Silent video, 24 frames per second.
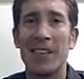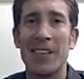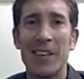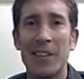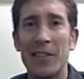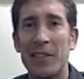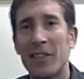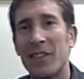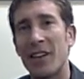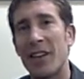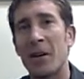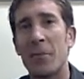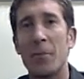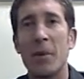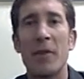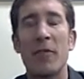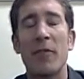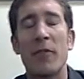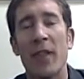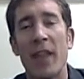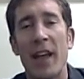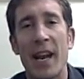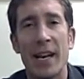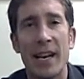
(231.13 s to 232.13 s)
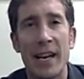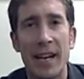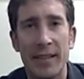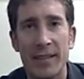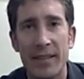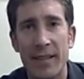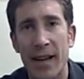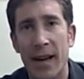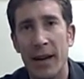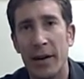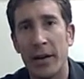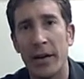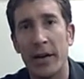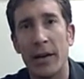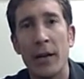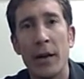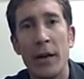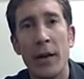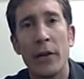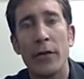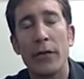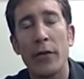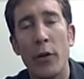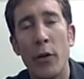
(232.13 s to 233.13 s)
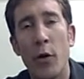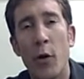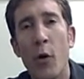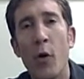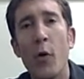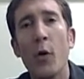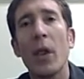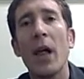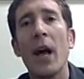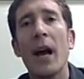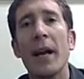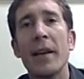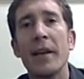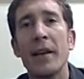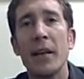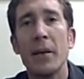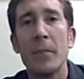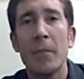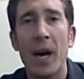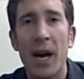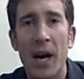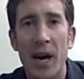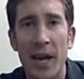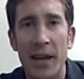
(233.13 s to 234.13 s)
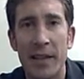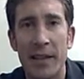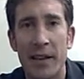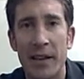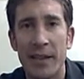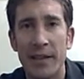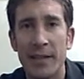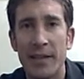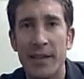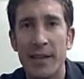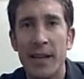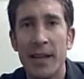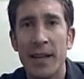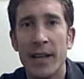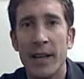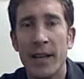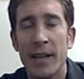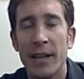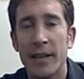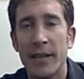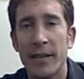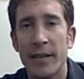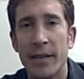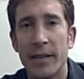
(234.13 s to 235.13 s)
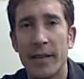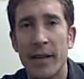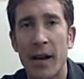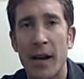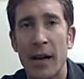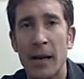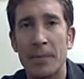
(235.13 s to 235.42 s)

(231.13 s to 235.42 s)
set them up for that next outing. So the whole idea behind this is